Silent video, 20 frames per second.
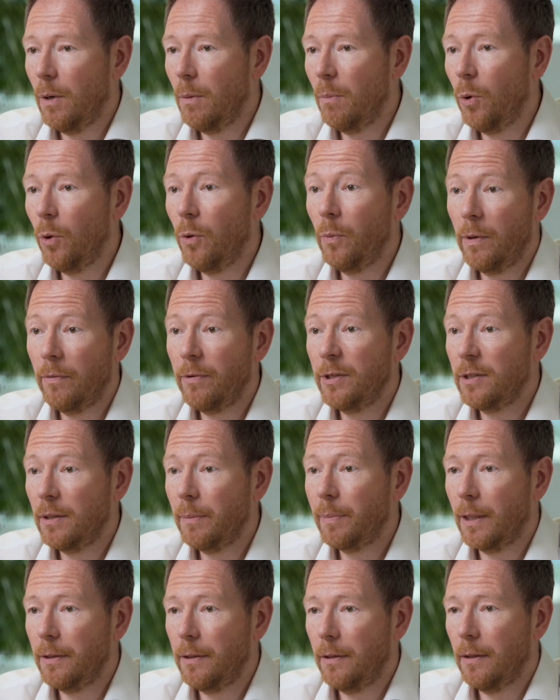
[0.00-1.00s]
than we
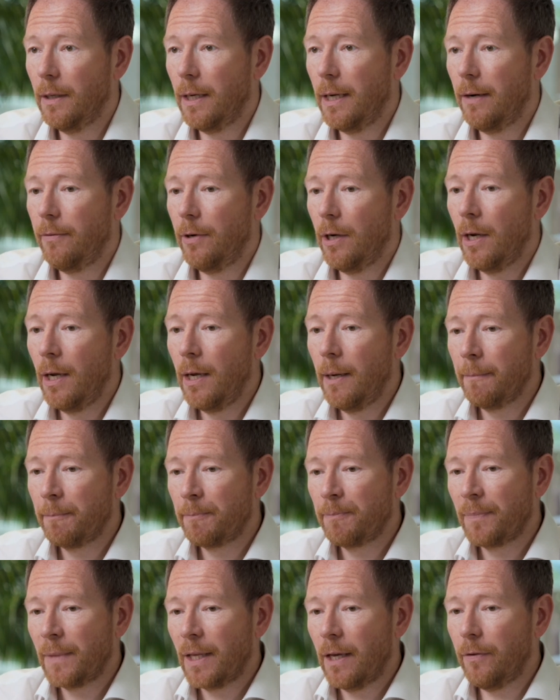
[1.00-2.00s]
originally planned in that area.
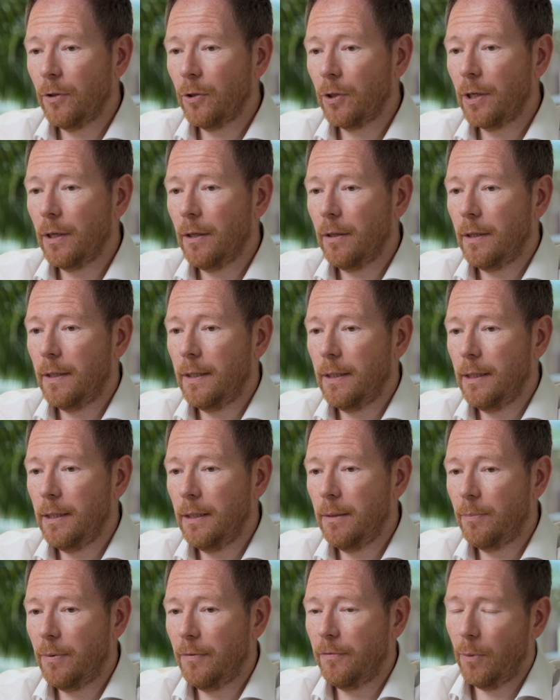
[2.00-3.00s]
If I look at
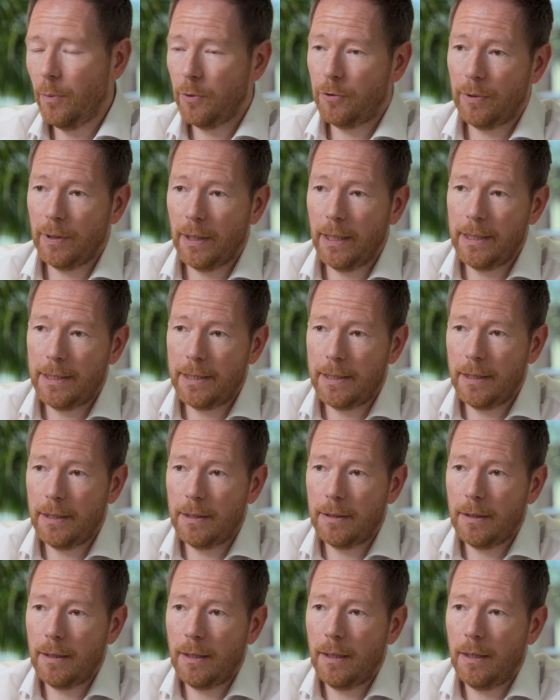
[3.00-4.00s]
the
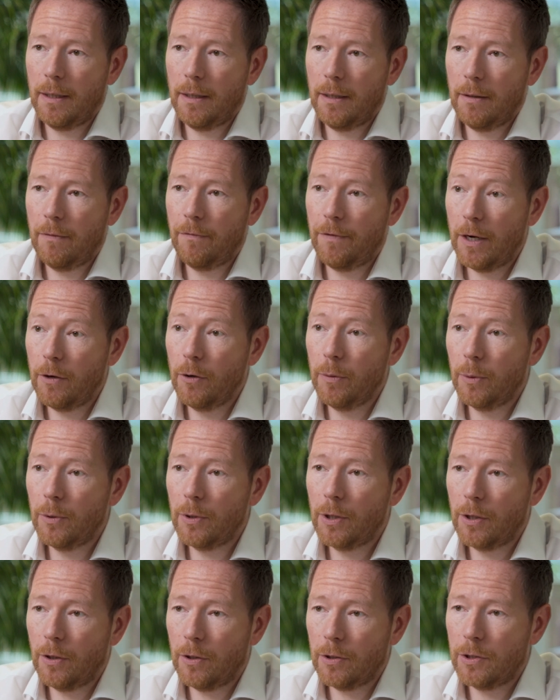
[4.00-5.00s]
performance-related variable
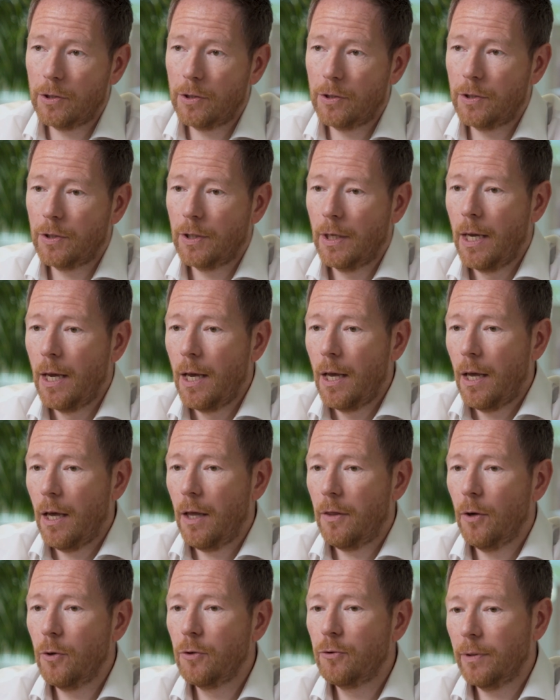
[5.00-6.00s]
costs,
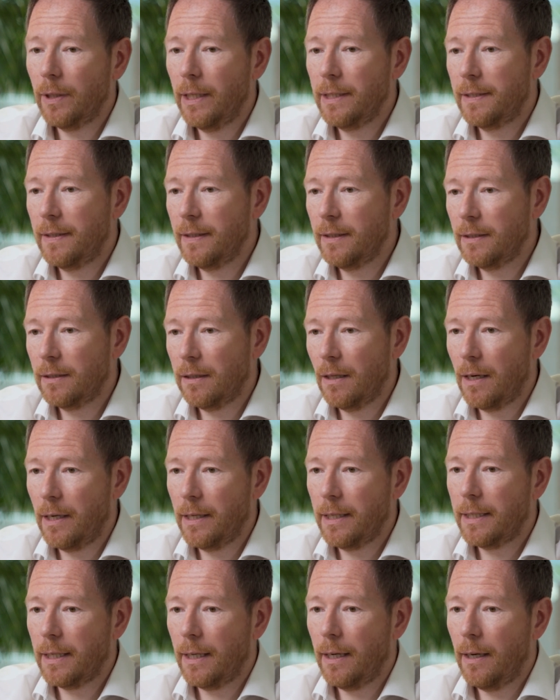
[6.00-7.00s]
those relate to things
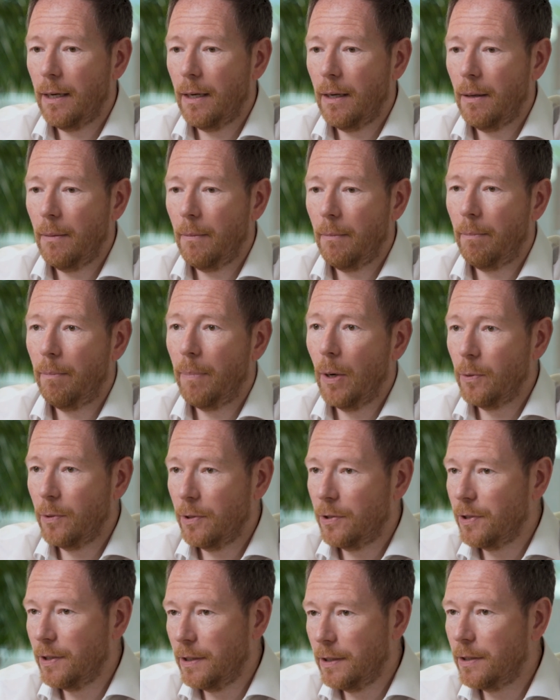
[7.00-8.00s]
like
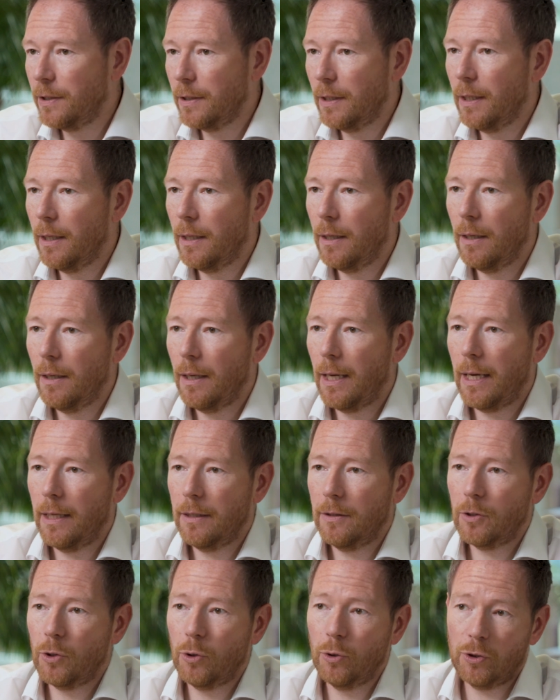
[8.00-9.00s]
bonuses
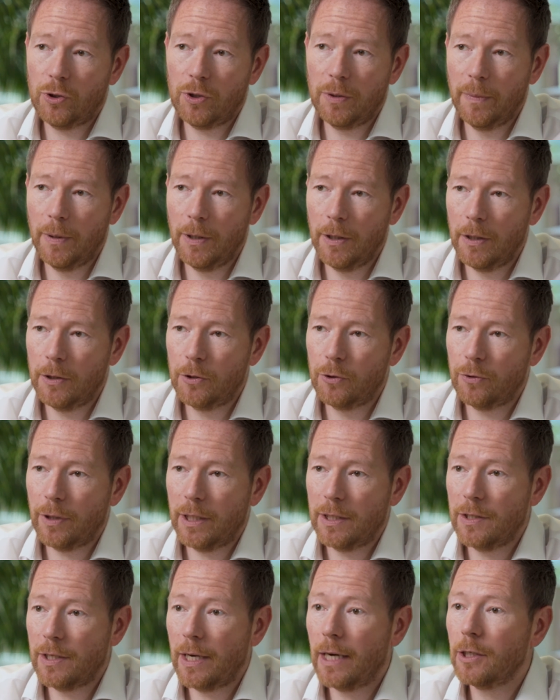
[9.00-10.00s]
and customer
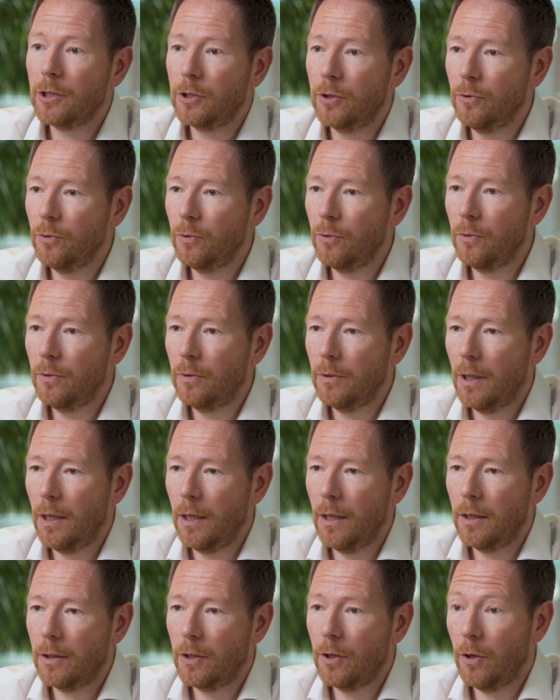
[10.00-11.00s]
transactional
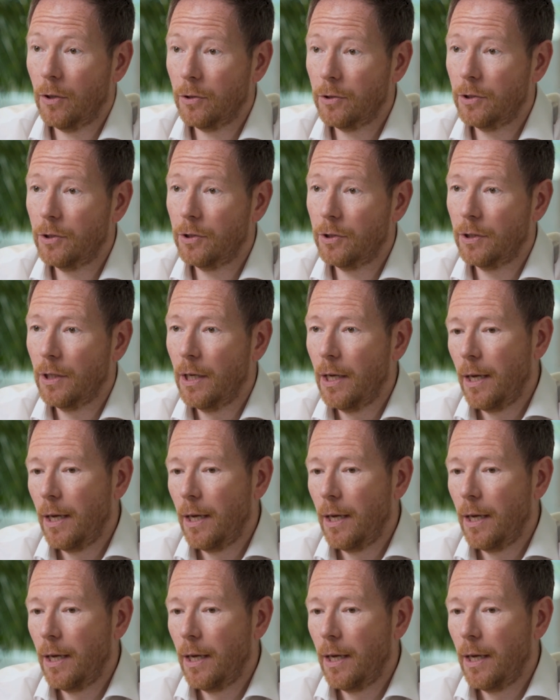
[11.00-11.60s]
costs.